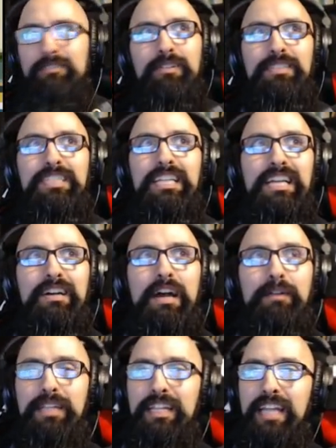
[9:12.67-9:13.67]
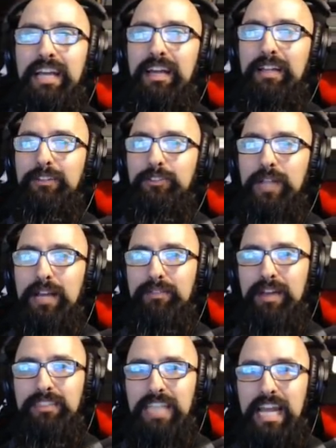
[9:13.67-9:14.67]
What was it? How many, I don't know, two and a
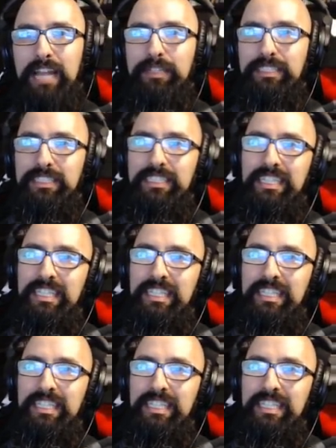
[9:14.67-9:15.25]
half hours? Anyways.